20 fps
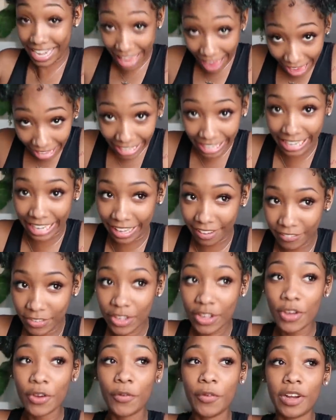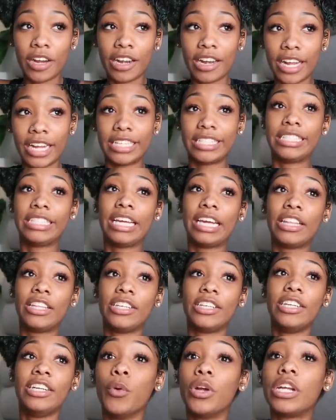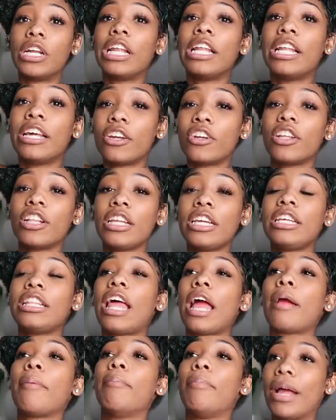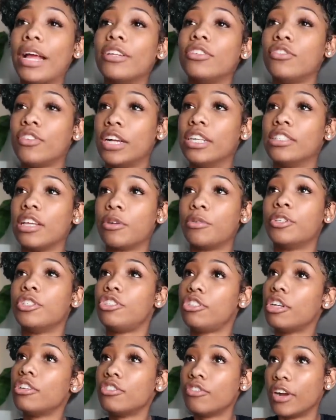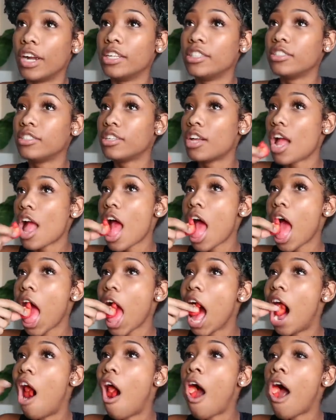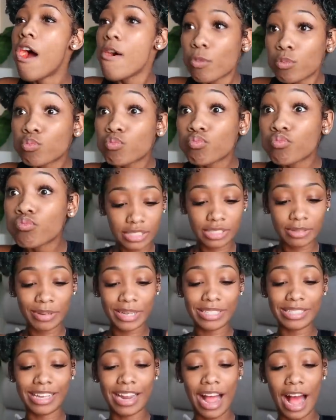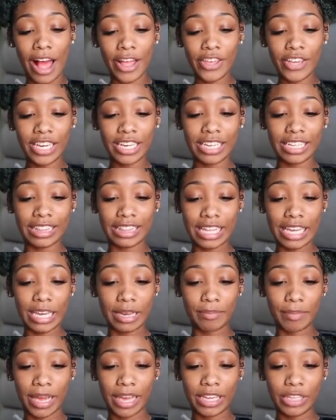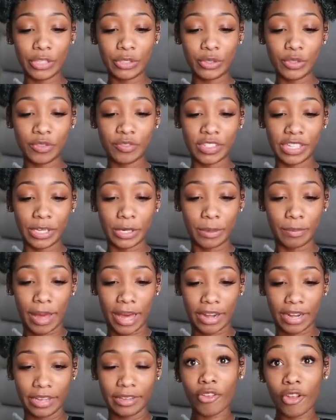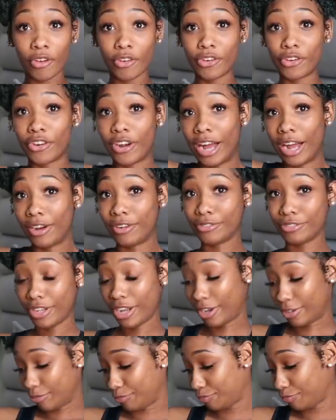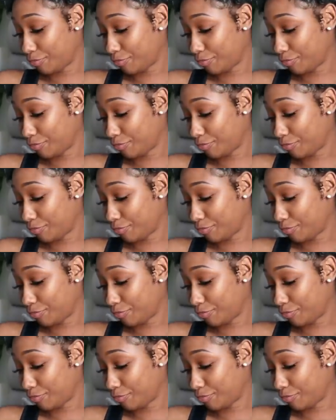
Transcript: Negative. We are not together. We're literally like best friends. Like we're just friends. Somebody said, how you getting thick? Make a YouTube video about it. Bro, I don't know.